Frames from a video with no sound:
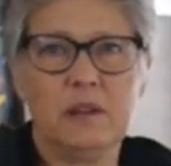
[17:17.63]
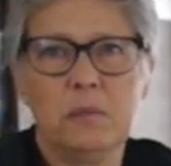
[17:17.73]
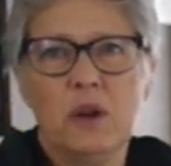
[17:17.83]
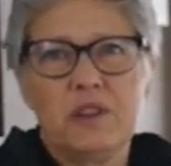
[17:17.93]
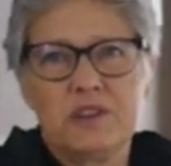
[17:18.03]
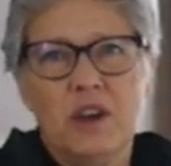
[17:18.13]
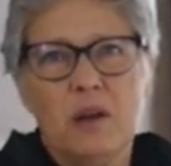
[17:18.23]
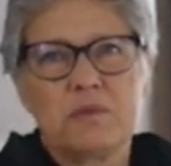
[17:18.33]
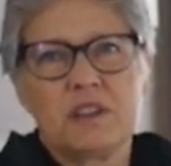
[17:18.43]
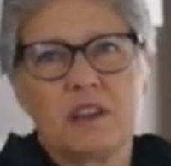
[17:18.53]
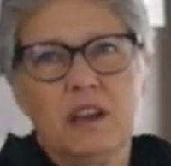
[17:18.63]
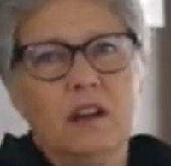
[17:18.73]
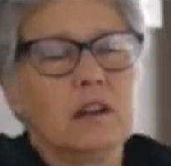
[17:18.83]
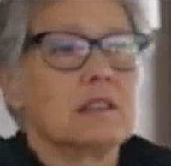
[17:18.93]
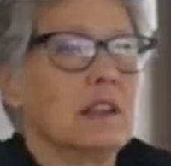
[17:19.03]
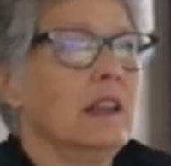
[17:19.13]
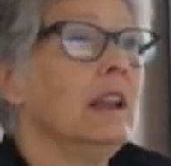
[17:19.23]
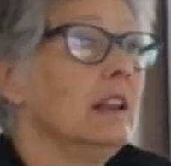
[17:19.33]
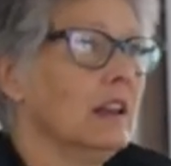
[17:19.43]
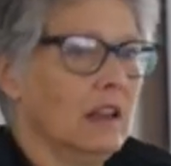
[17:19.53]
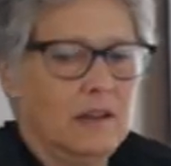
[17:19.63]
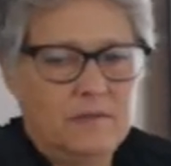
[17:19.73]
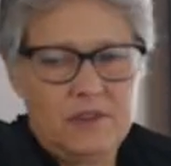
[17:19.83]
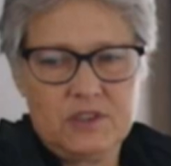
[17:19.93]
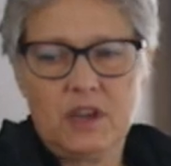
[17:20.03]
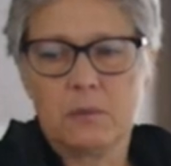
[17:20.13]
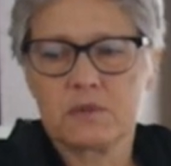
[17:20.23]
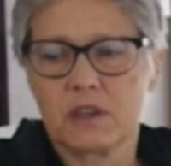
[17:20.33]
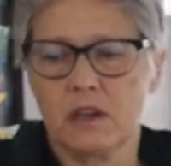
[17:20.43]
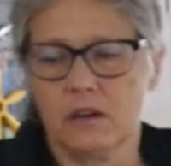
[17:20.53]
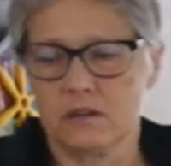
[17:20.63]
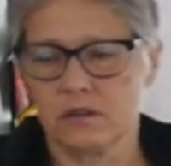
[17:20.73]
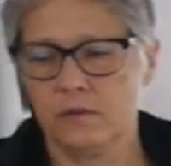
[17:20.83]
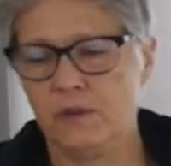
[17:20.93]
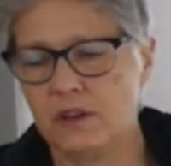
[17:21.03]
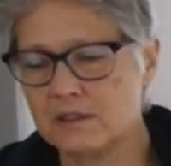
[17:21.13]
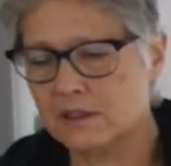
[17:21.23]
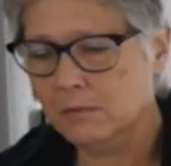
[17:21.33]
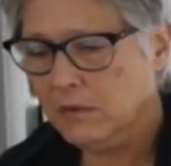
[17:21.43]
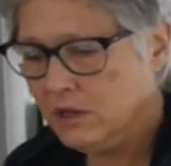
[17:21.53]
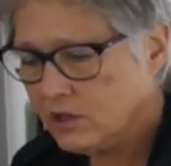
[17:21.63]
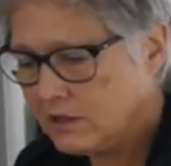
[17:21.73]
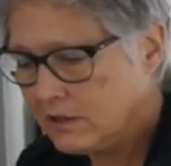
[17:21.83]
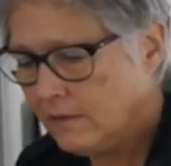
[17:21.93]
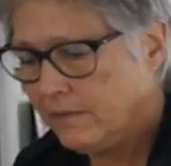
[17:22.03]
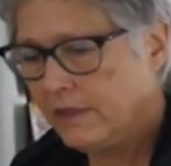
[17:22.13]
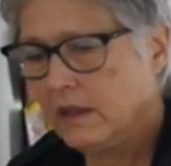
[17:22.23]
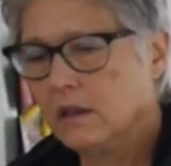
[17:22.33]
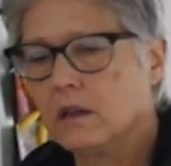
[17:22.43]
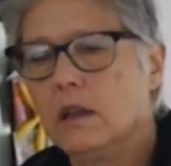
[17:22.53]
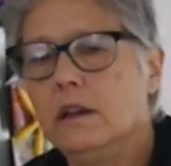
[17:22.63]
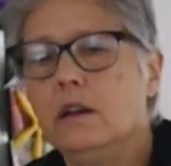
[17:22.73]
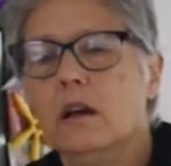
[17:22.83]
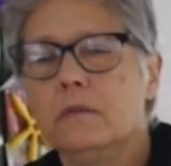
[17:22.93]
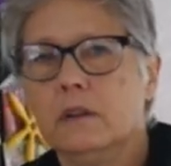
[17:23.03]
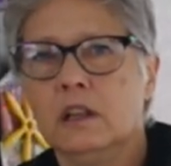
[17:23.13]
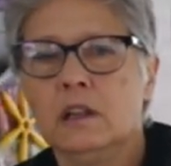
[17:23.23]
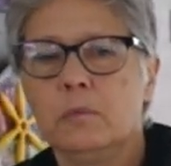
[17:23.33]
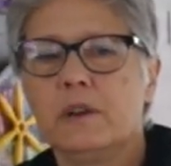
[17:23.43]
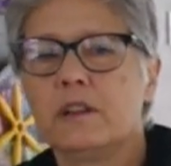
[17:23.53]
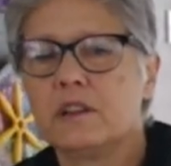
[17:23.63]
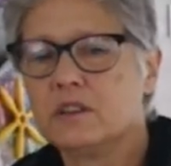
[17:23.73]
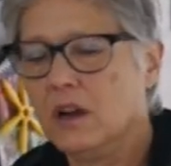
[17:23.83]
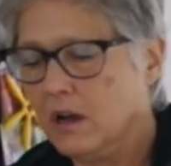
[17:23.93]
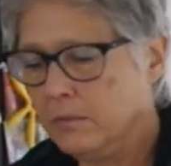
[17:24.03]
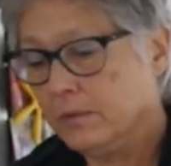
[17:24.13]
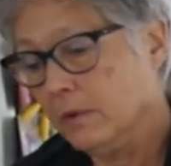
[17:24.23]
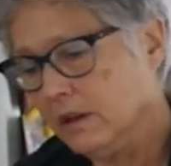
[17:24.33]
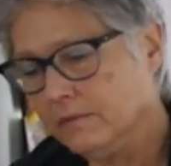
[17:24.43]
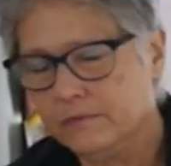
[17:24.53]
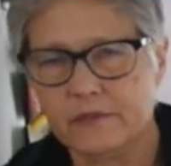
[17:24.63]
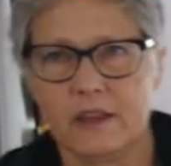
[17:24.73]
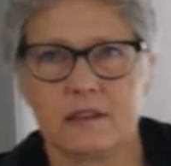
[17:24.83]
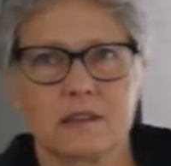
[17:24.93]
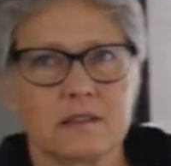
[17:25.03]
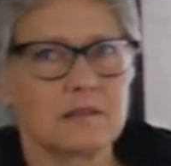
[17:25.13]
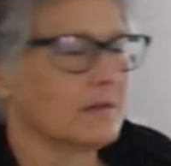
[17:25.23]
them all the tops of the carrots, and they loved the tops of the carrots. So if you can see me just cutting off a little bit of the top, well, that's